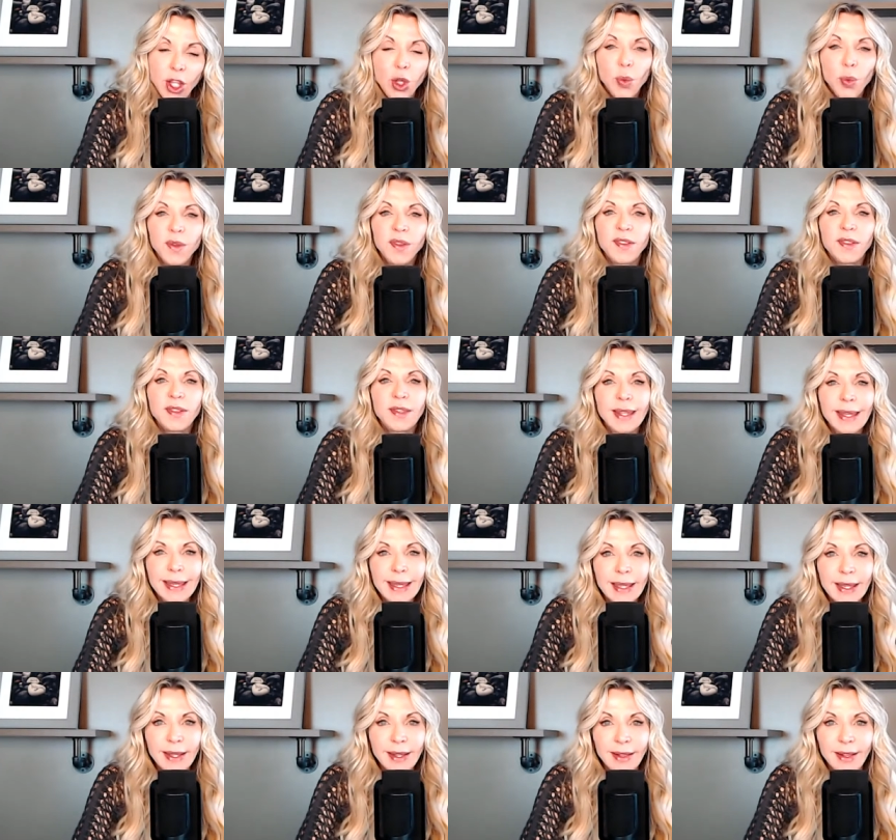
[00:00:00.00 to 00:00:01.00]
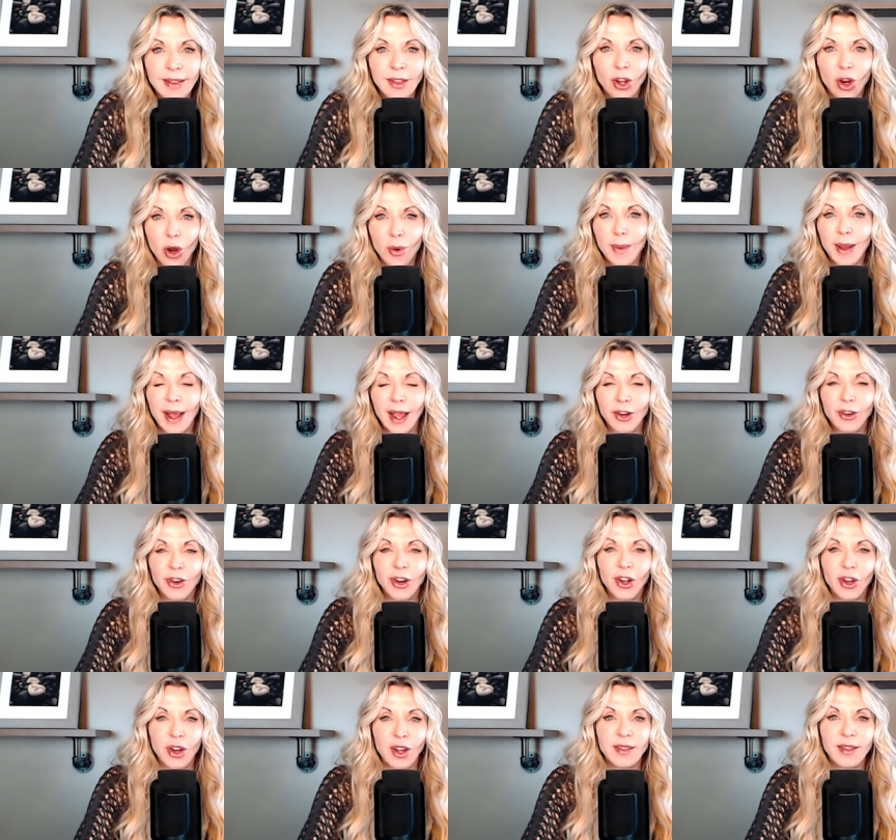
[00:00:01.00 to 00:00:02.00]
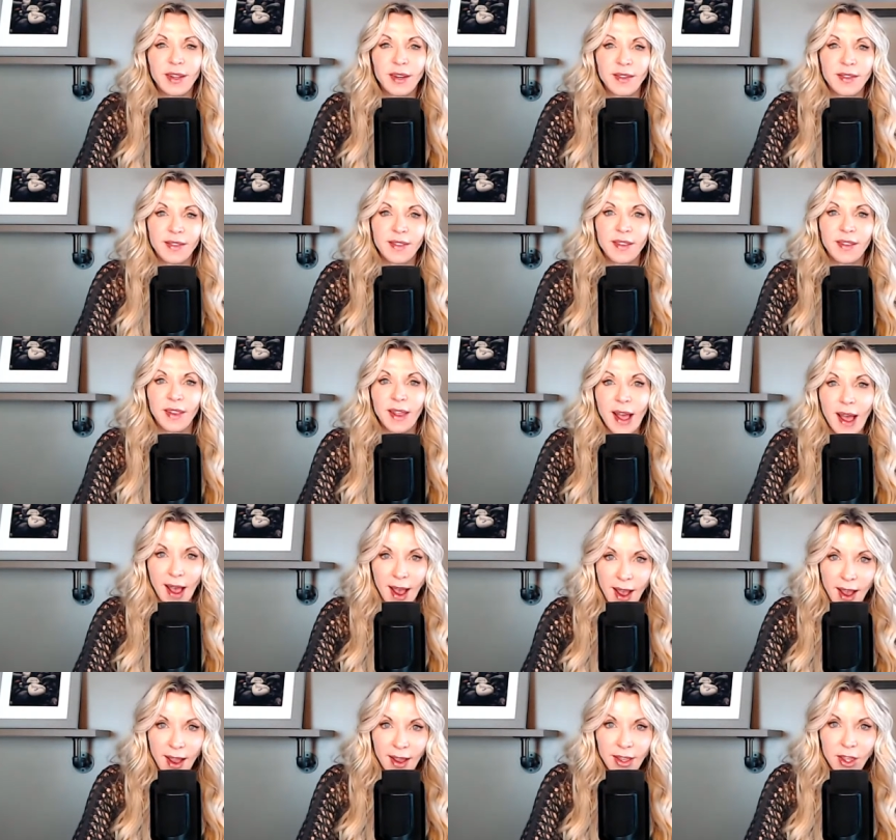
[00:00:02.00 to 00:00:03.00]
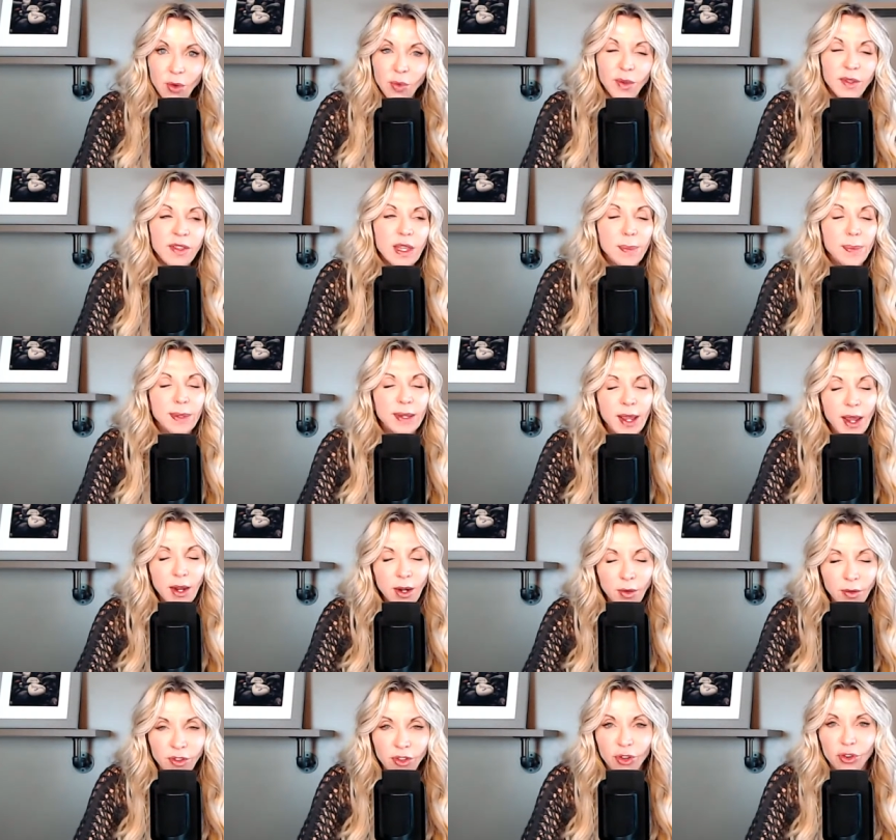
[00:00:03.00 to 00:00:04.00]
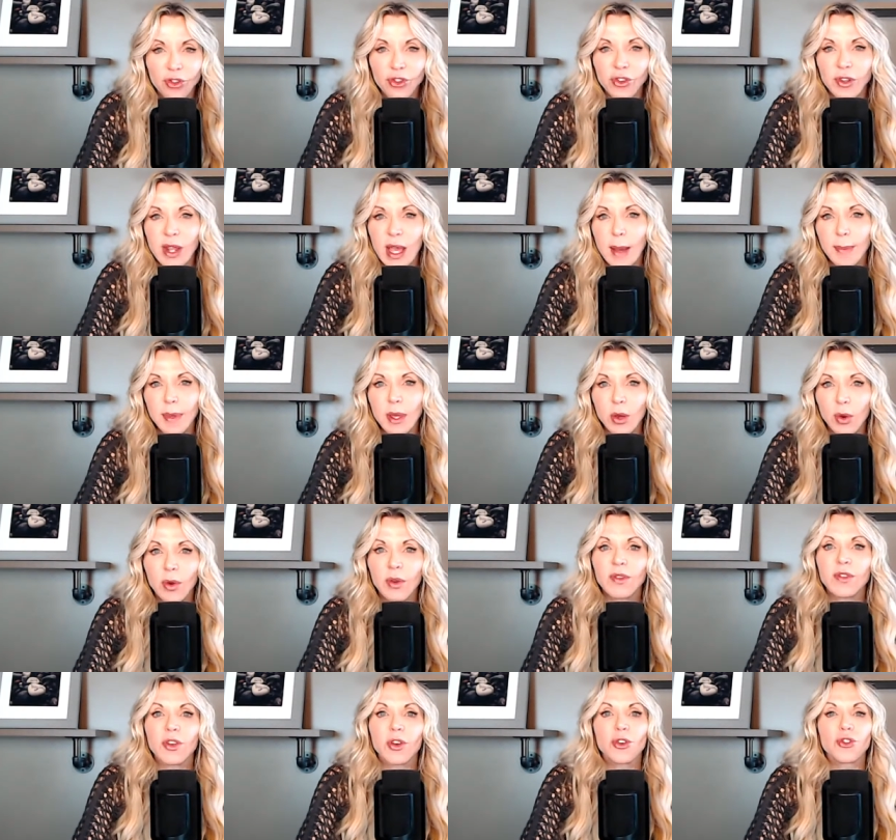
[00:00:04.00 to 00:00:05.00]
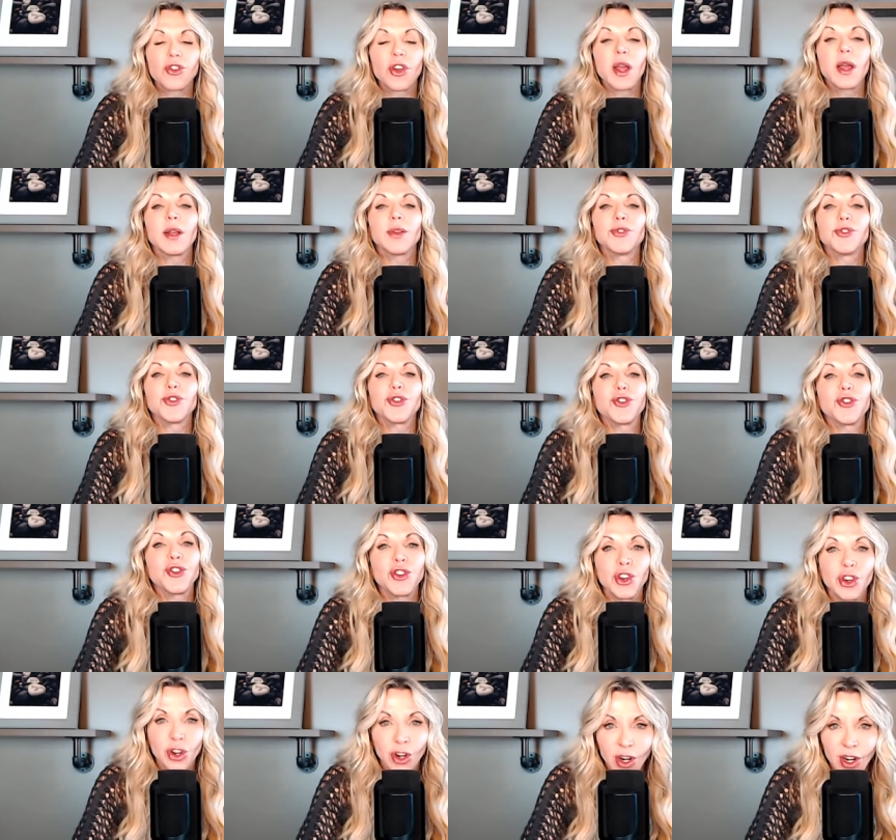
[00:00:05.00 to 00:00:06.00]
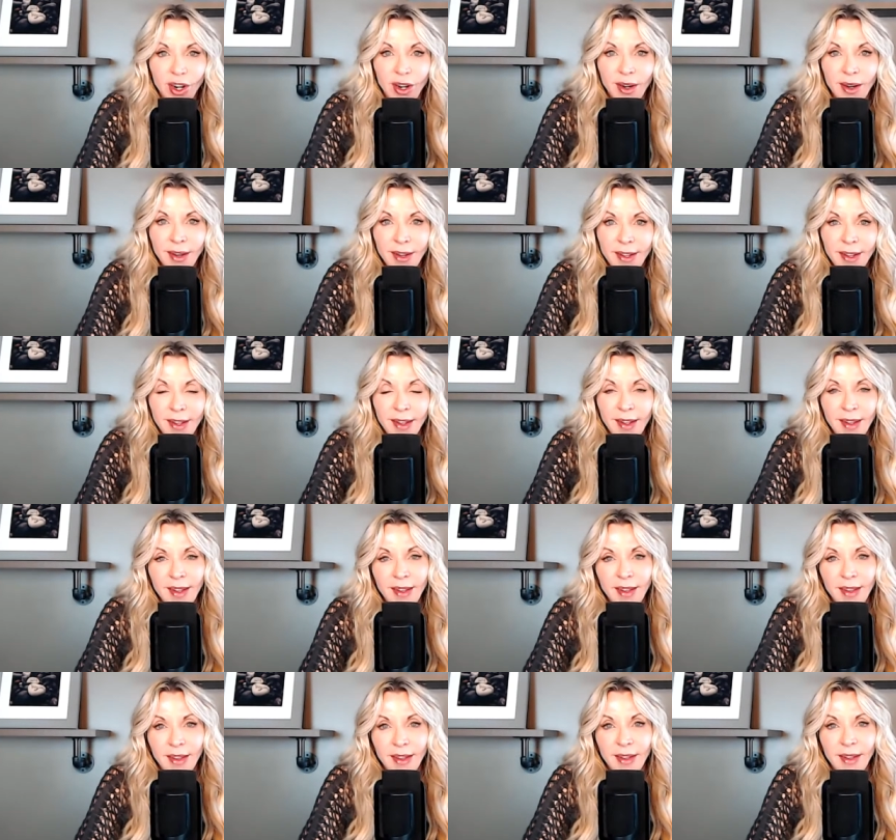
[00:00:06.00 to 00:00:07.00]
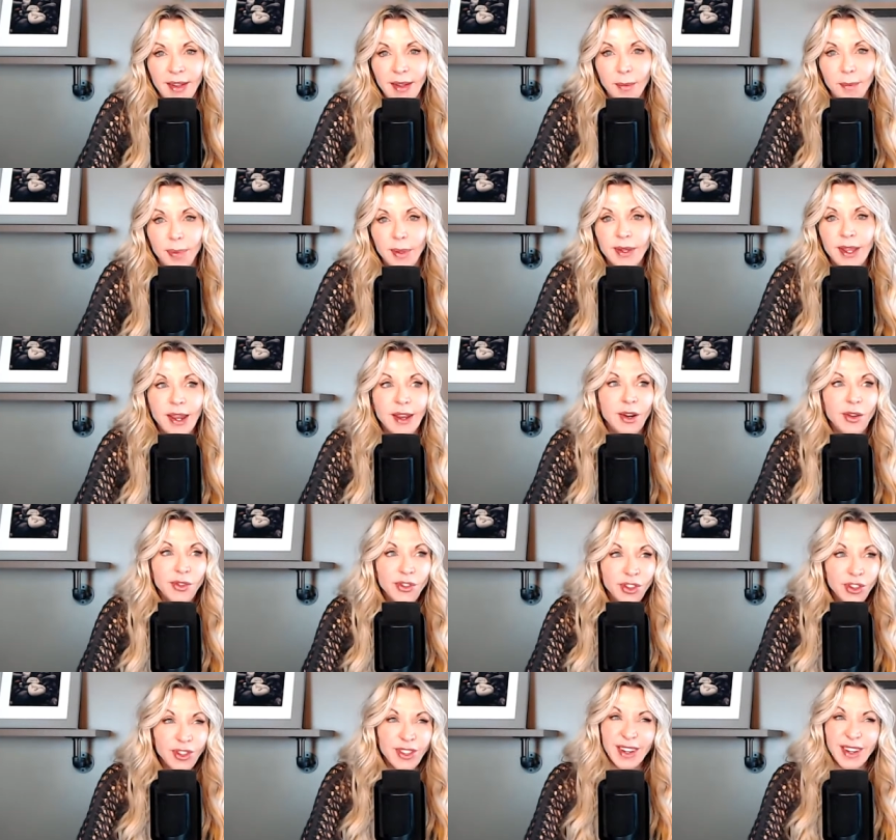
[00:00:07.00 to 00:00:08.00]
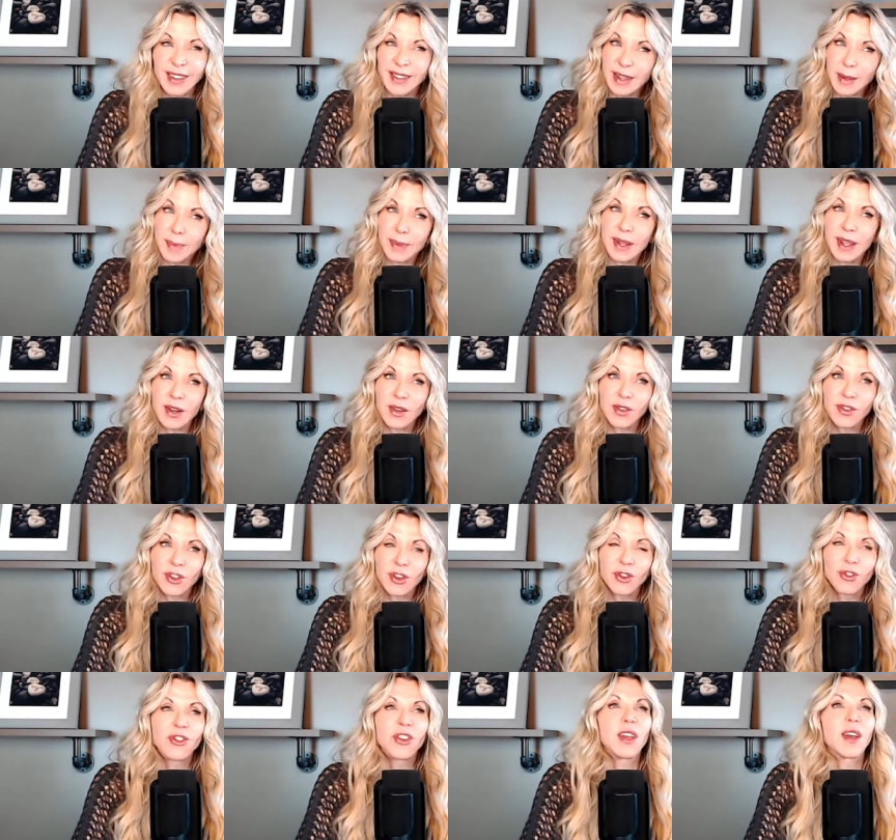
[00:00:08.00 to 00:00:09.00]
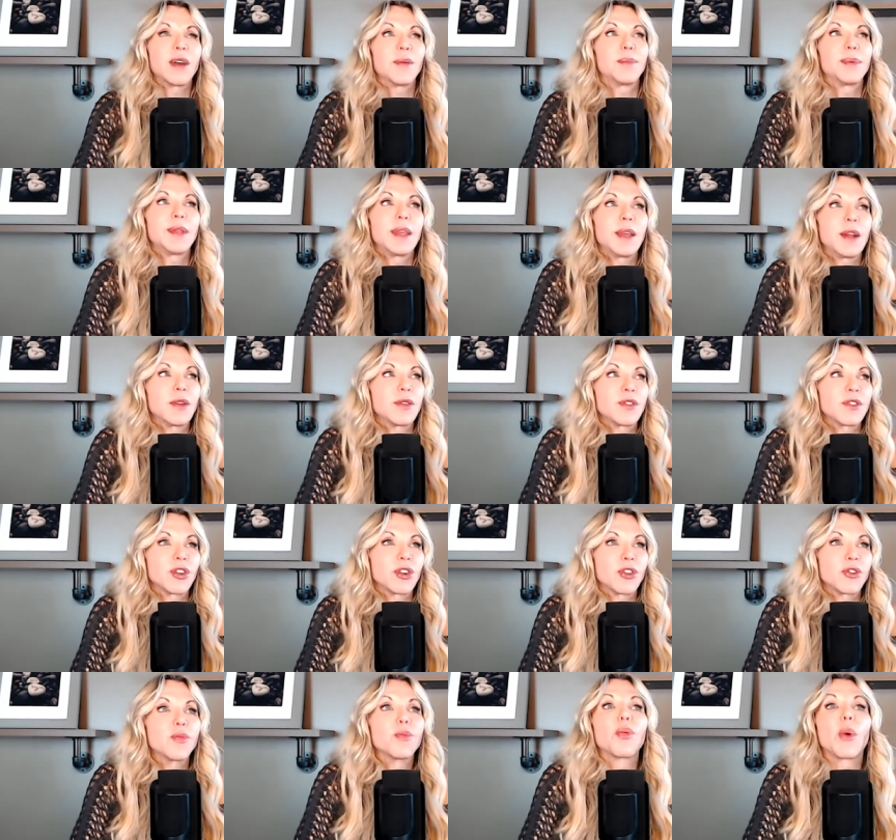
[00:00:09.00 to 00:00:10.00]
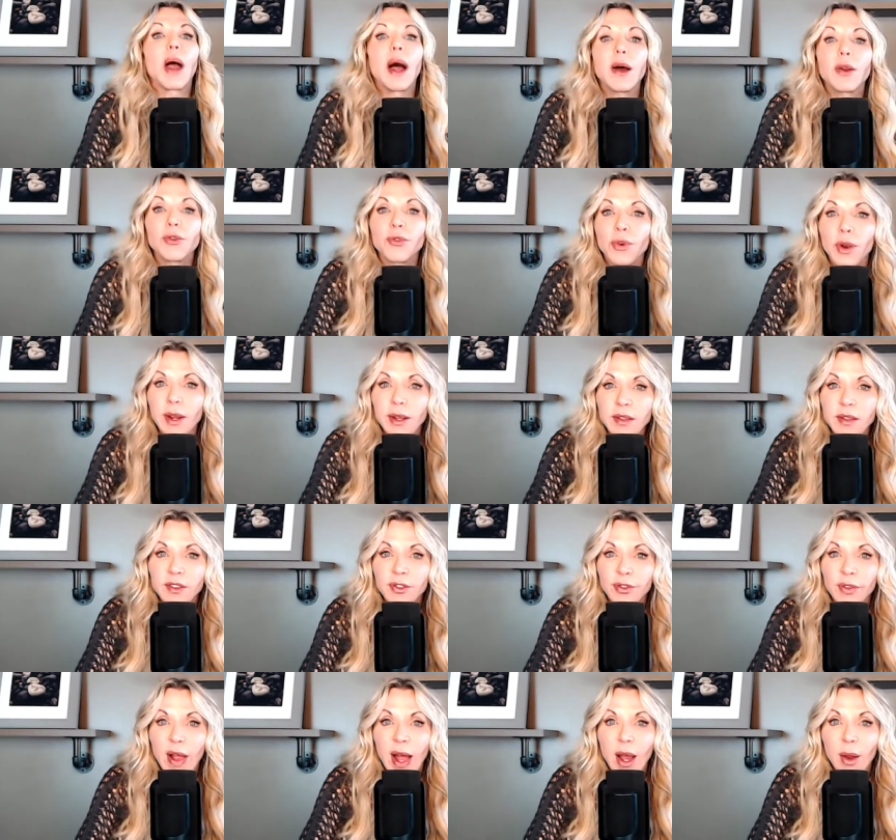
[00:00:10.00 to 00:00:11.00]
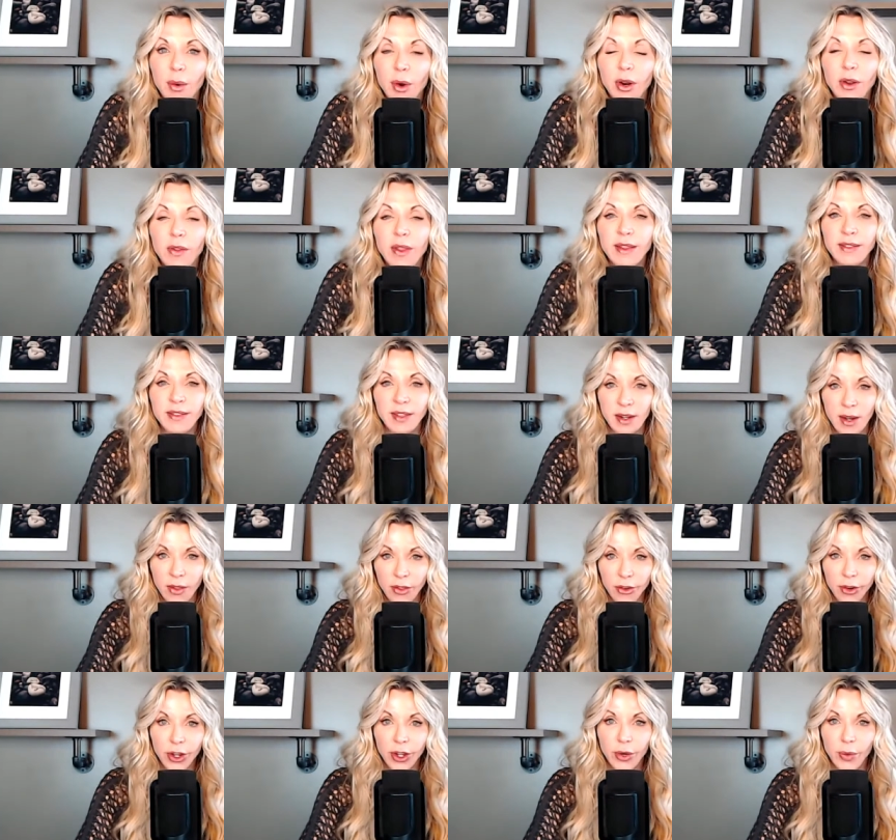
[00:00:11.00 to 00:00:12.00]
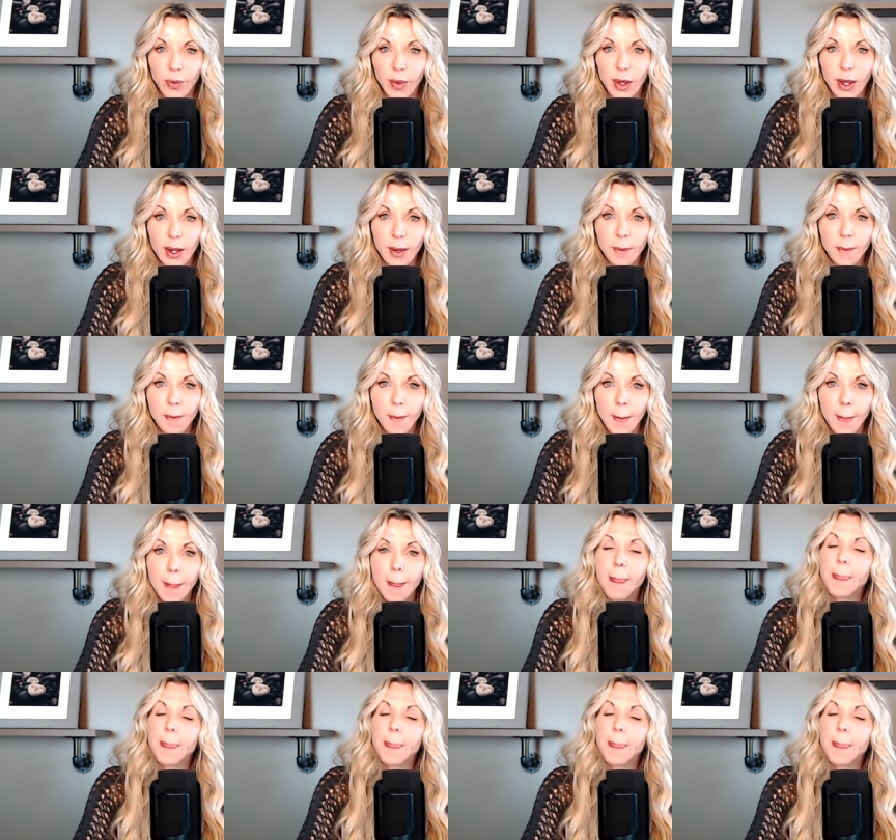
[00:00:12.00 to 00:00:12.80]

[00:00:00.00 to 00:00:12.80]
you will see that the carbohydrate content is still high. You will see potato starch and tapioca starch and sugar. Potato starch, did I say potato starch? Yeah, potato starch, brown rice flour, that's another good one.